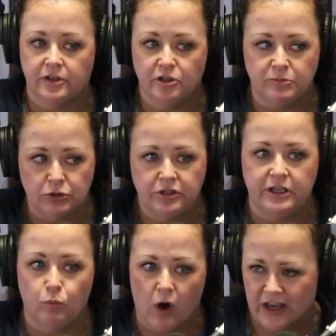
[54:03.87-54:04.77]
the
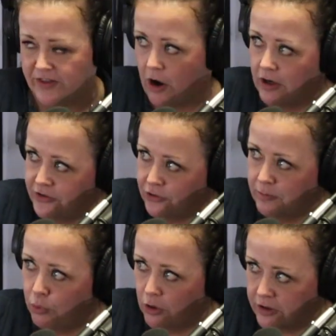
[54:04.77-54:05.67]
community why the arts are
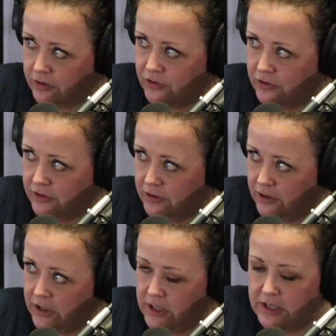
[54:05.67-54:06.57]
important.
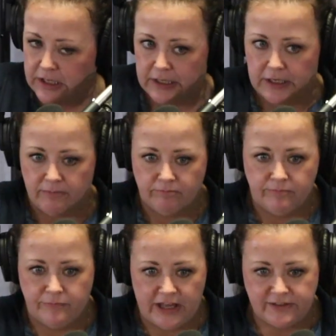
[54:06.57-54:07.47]

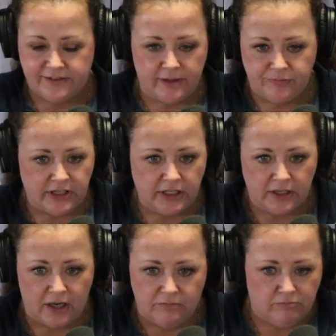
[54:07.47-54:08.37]
That's something
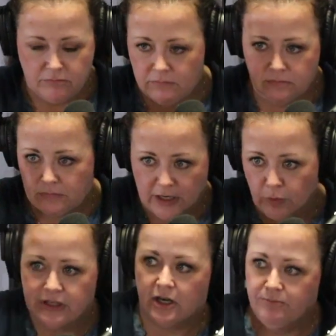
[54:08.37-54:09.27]
I
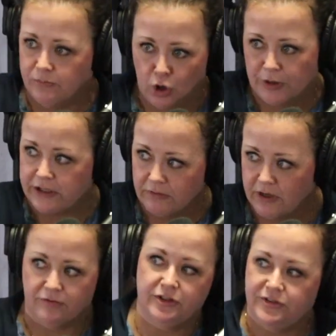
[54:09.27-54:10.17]
wake up knowing
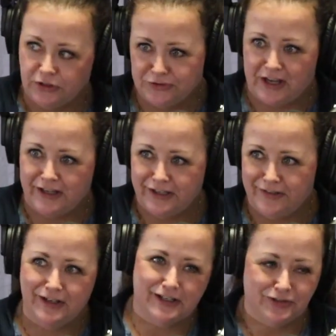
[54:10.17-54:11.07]
every single day.
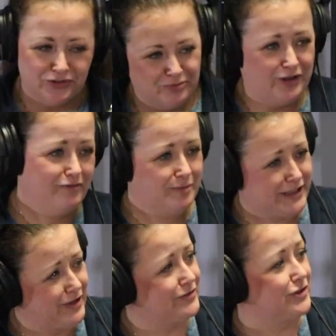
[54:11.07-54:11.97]
And then I assume, well,
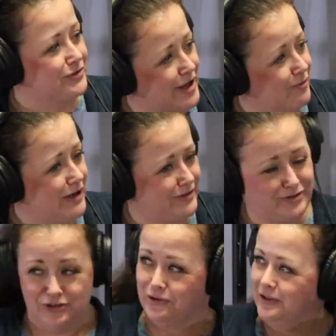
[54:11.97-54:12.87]
everybody else knows that
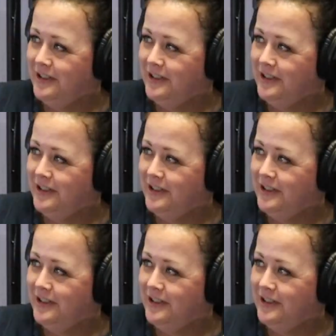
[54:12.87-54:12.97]
too.